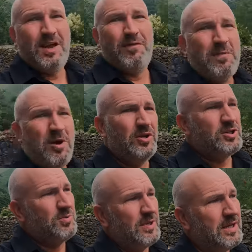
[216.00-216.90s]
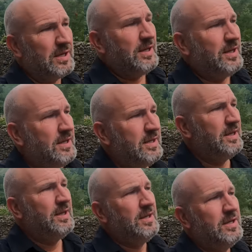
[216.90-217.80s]
If I'm honest with you,
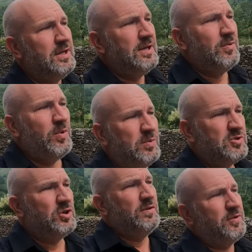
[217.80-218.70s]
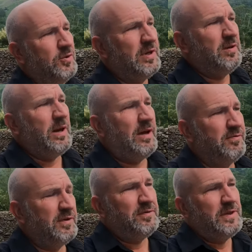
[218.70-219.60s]
when we drove through it
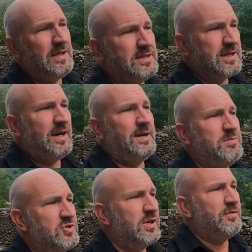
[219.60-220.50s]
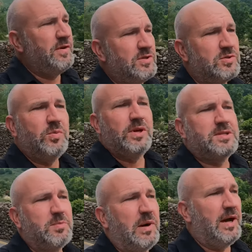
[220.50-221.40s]
about 15 times trying to find
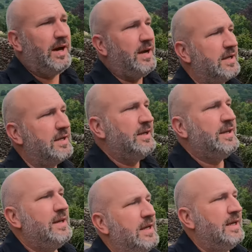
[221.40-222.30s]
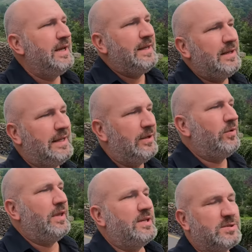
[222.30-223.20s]
somewhere to park, it didn't
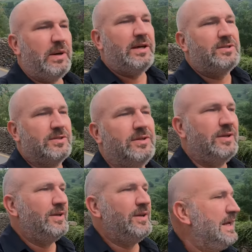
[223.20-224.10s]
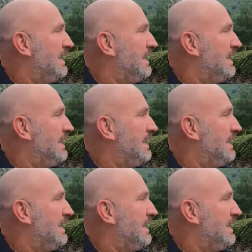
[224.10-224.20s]
look that special.